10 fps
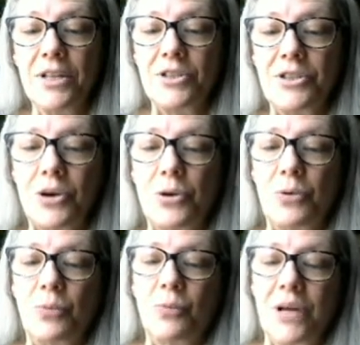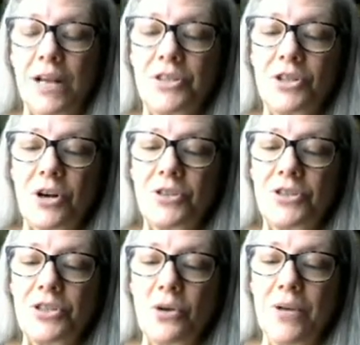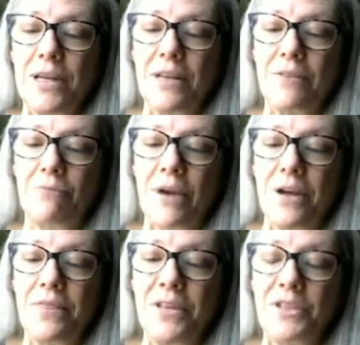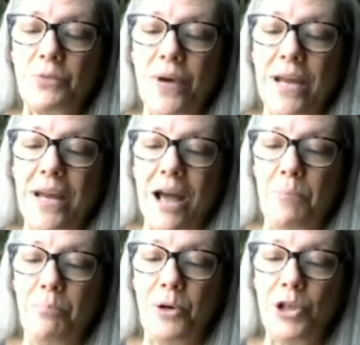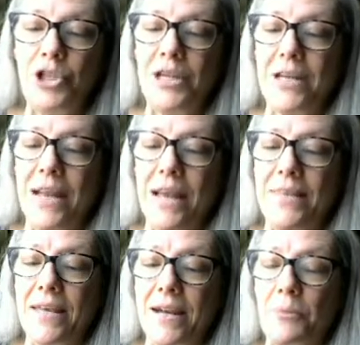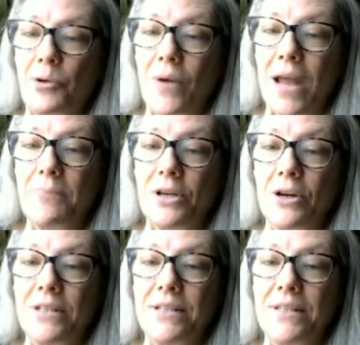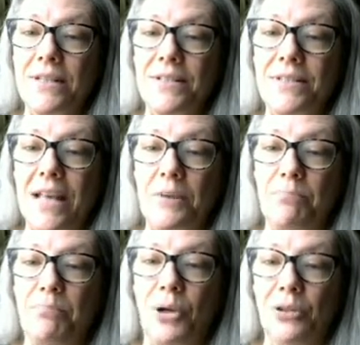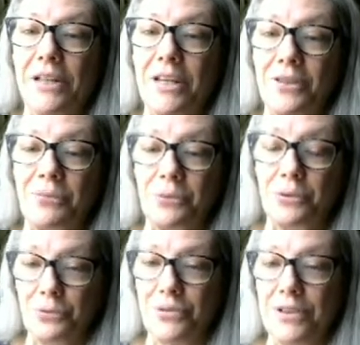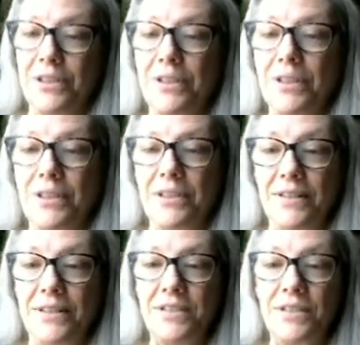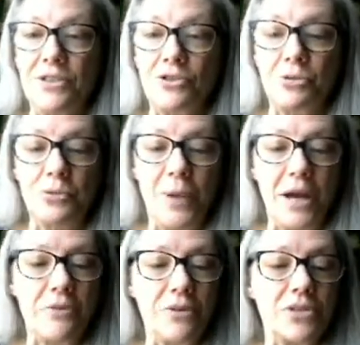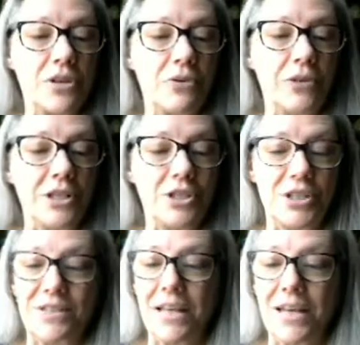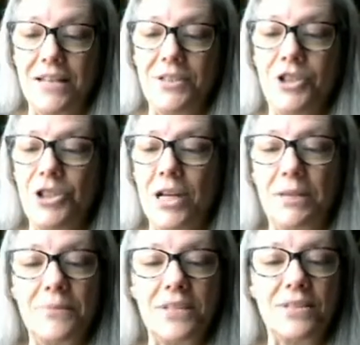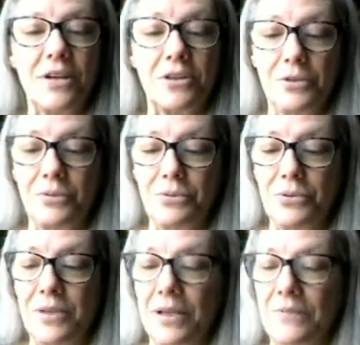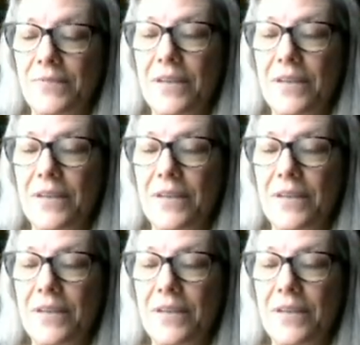So when I start sewing round this way, I'm pushing and then I'm grabbing onto this and pulling it through. This is true pirate sewing. You just got to jam the sucker through there.